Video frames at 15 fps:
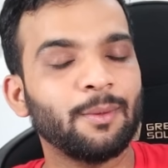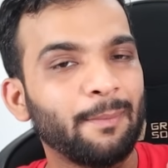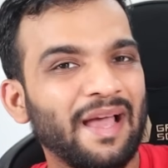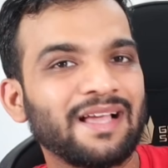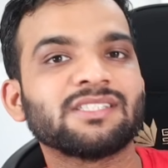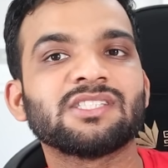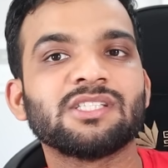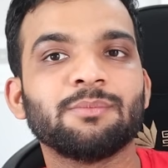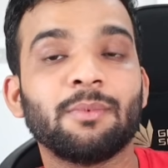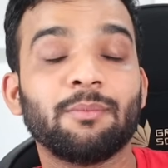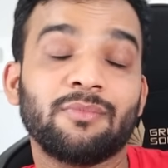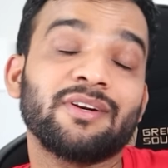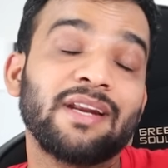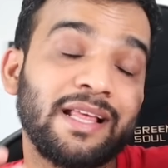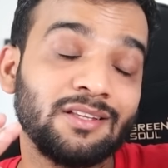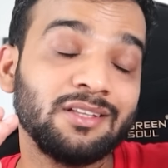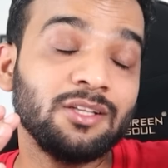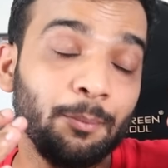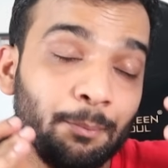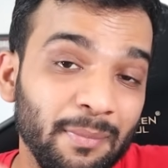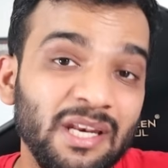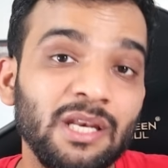the maximum, rather,
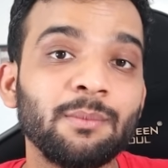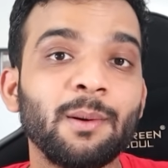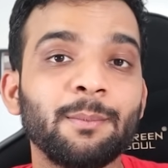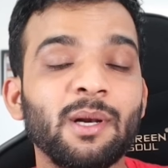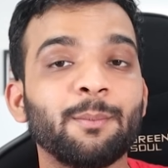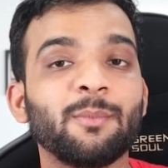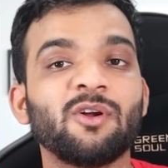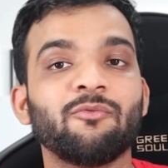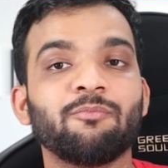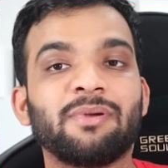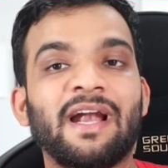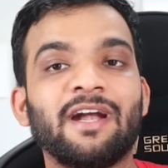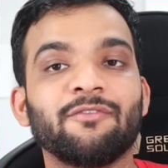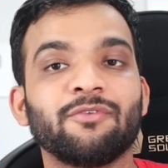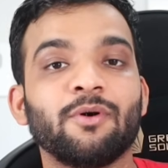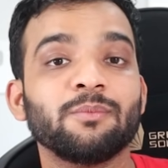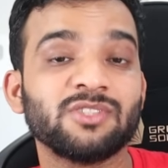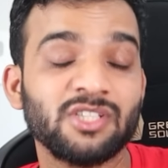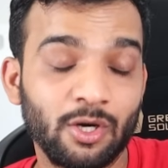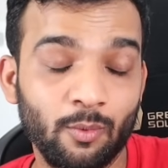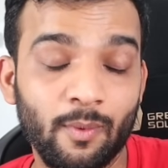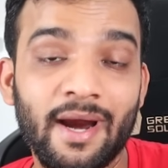the minimum number of
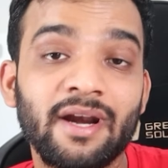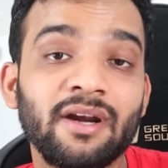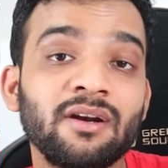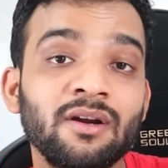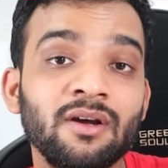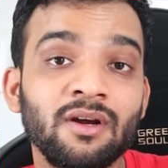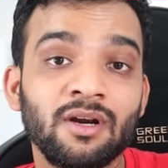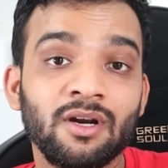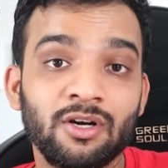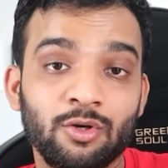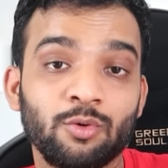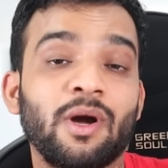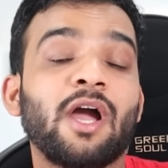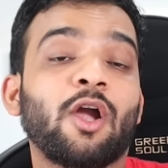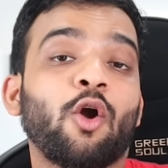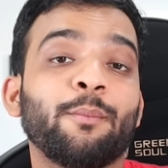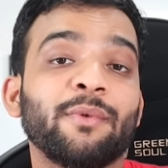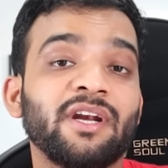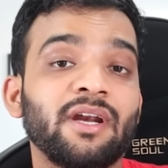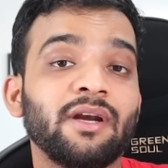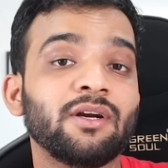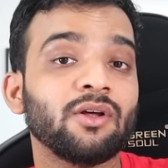platforms required to
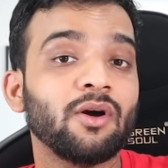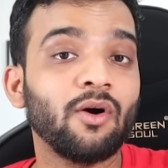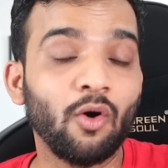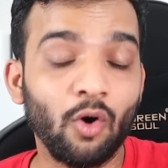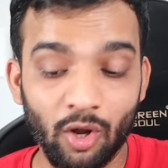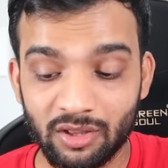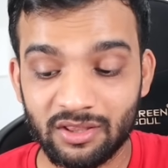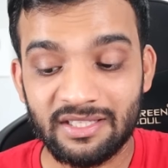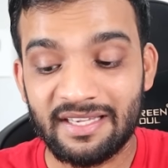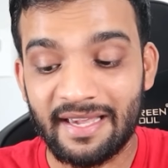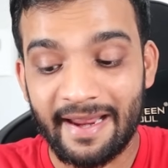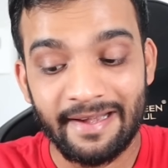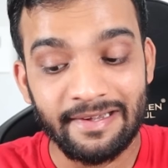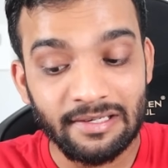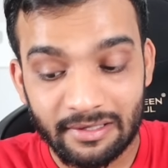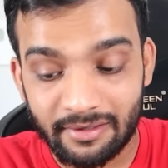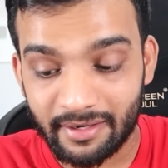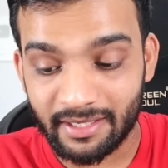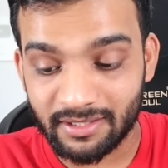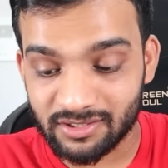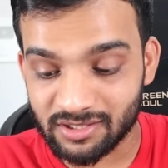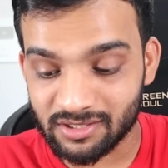accommodate all the end
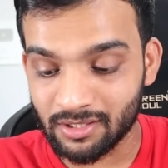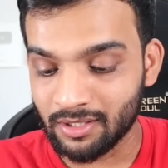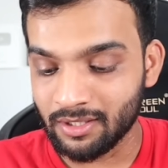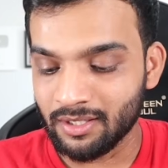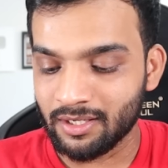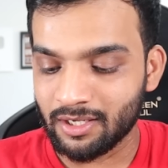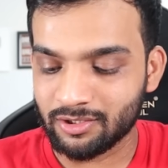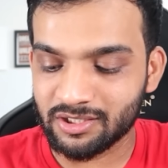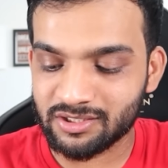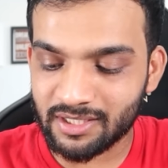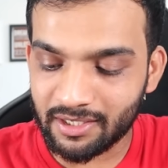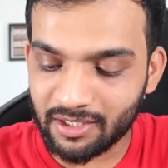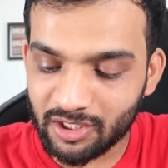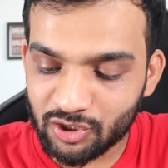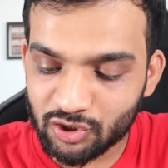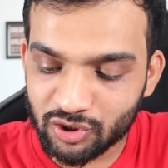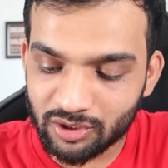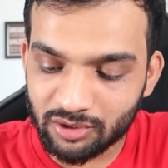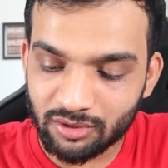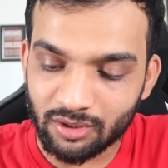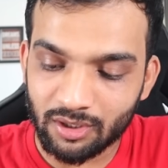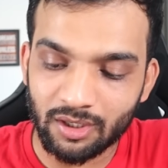trains. Now, this
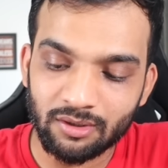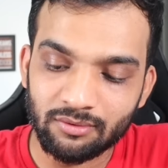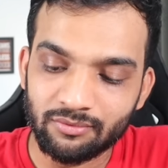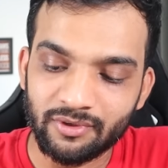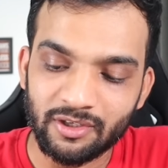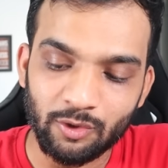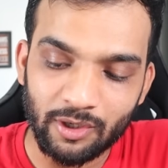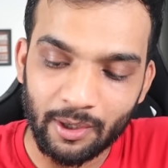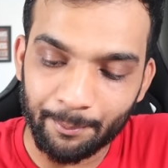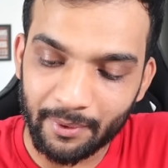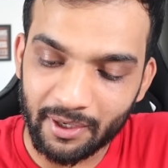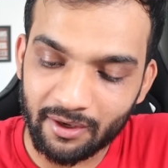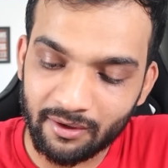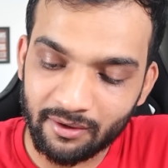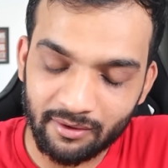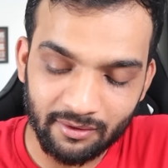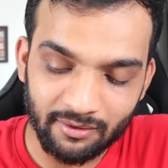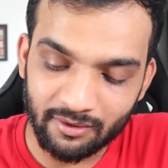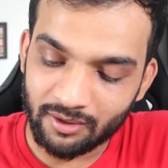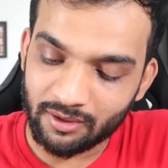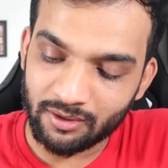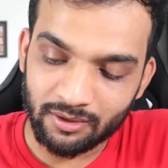condition, uh, when you compare,
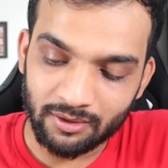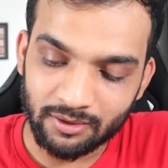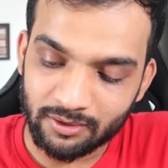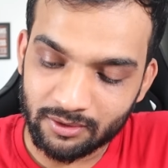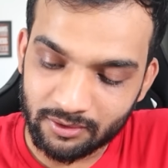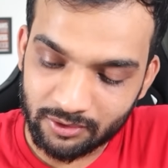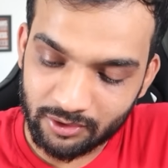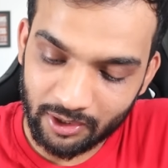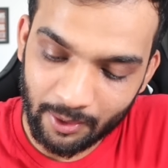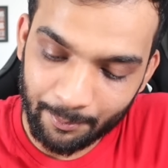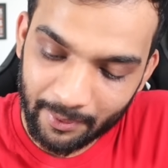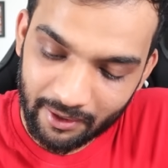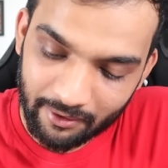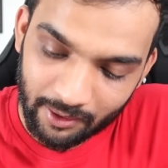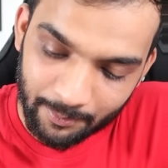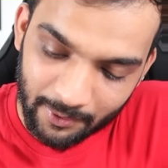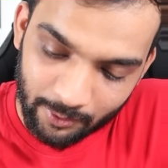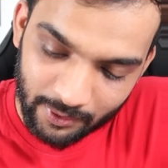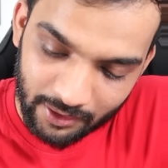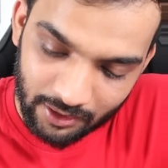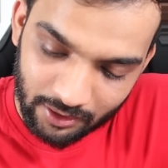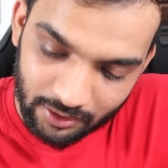you're comparing
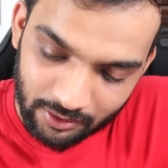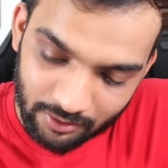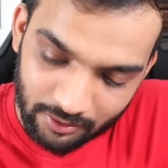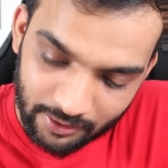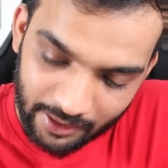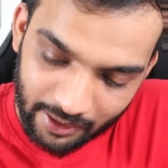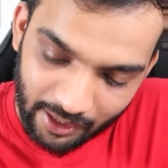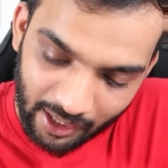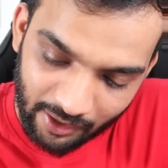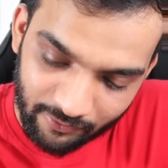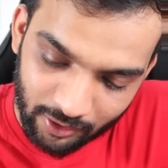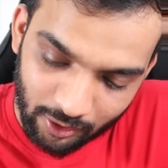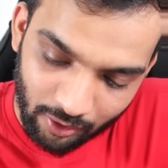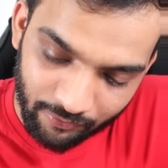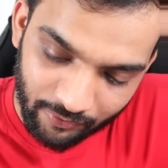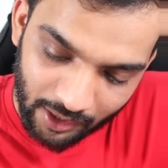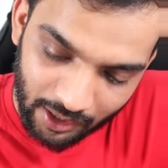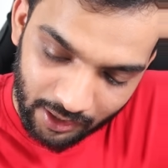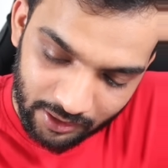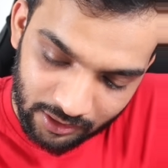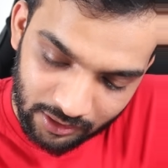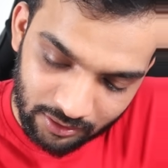between arrival of
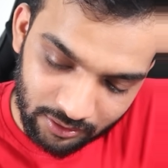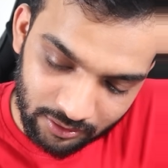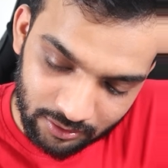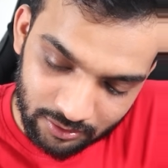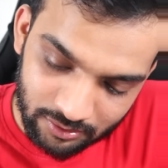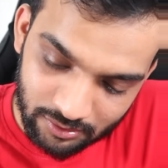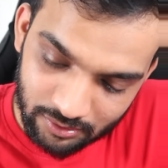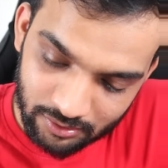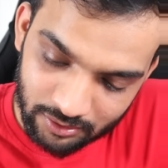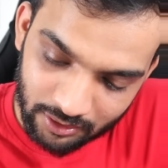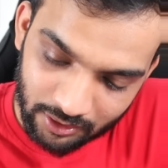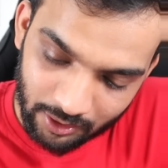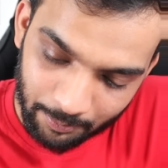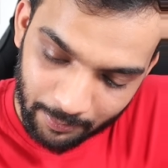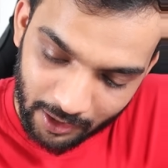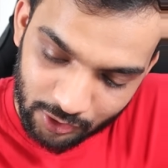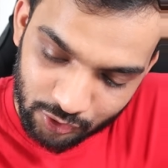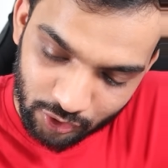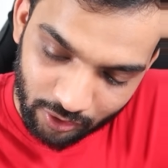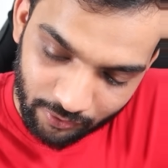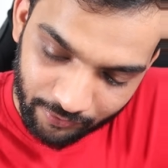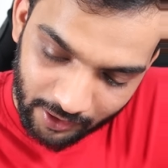i,
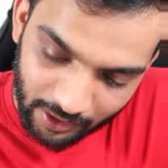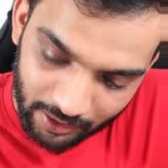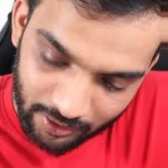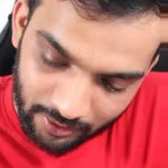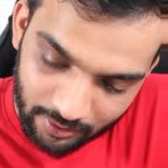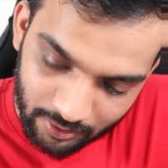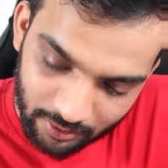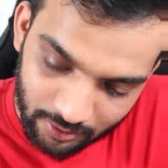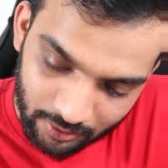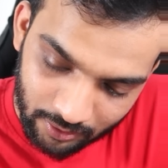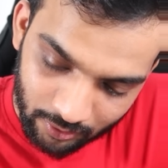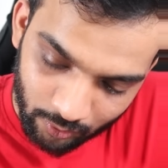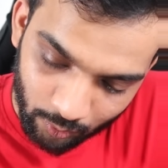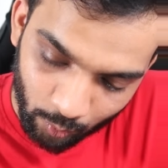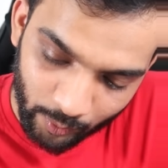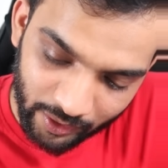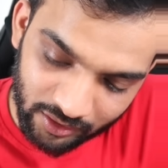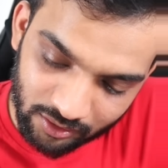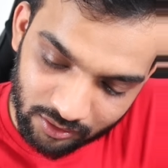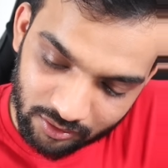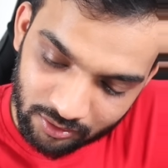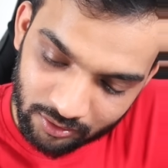departure of i,
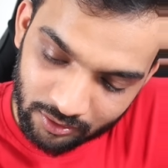with